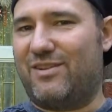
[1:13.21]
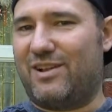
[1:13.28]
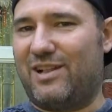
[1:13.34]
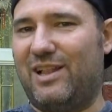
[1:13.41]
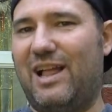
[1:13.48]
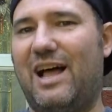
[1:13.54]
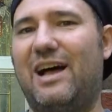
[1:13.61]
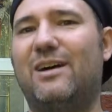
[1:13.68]

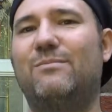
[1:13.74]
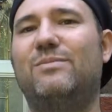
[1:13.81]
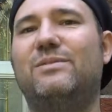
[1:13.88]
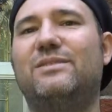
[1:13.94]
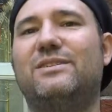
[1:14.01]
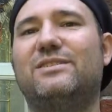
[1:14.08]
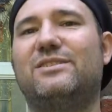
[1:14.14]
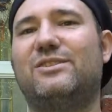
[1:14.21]
club
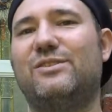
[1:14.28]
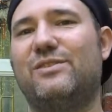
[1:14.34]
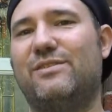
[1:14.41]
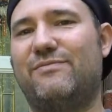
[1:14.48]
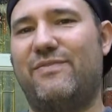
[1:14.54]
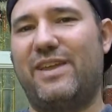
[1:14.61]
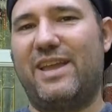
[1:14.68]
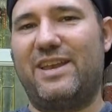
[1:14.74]
to
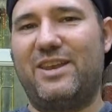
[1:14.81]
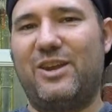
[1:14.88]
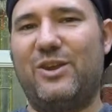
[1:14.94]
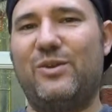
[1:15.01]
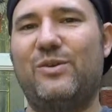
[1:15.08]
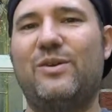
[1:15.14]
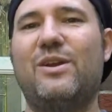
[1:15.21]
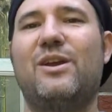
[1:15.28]
a
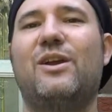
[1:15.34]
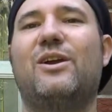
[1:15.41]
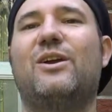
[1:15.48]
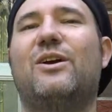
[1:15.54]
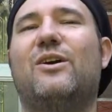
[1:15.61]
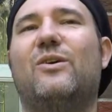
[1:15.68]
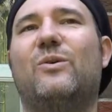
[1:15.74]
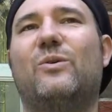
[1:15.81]
venue,
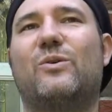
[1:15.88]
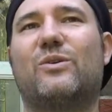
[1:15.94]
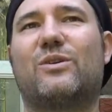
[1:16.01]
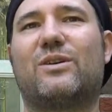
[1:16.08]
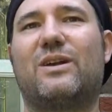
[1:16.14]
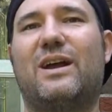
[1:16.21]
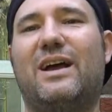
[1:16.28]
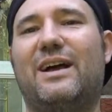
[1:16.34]

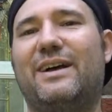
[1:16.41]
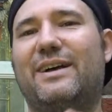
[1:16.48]
or